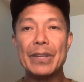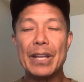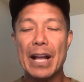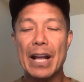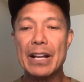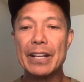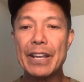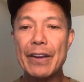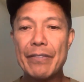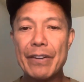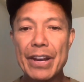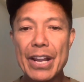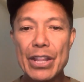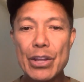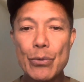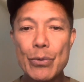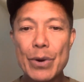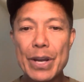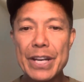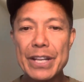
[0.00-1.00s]
I'll give
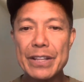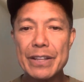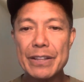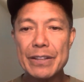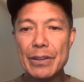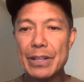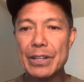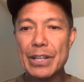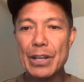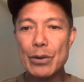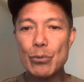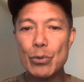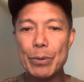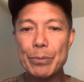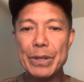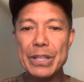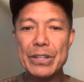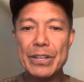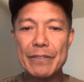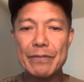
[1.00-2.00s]
another one, and then we'll
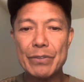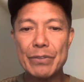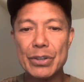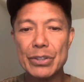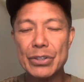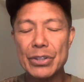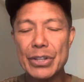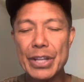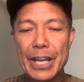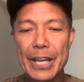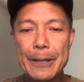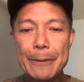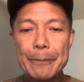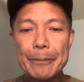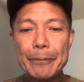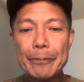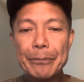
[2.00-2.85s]
be done for today.